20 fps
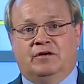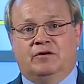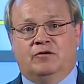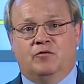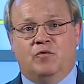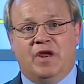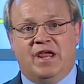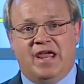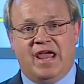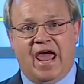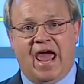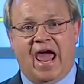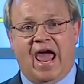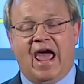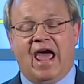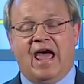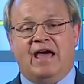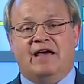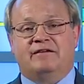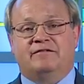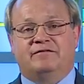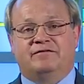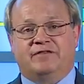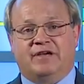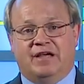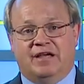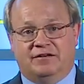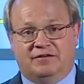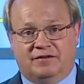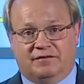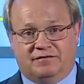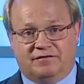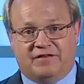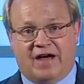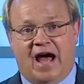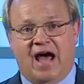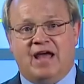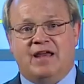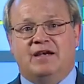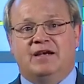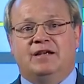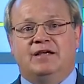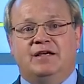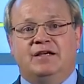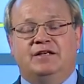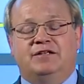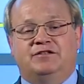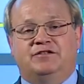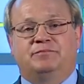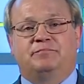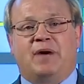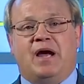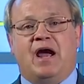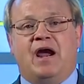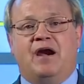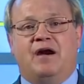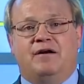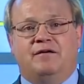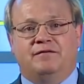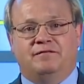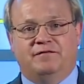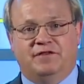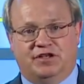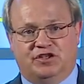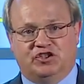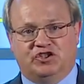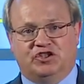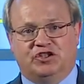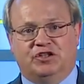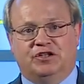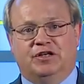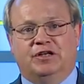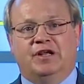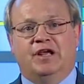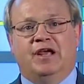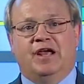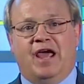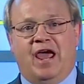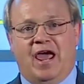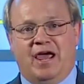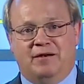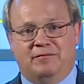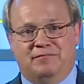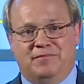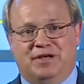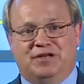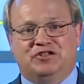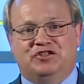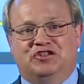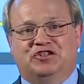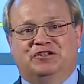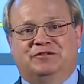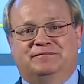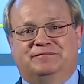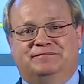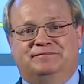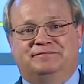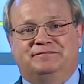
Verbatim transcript: we have a divinely inspired vision and mission.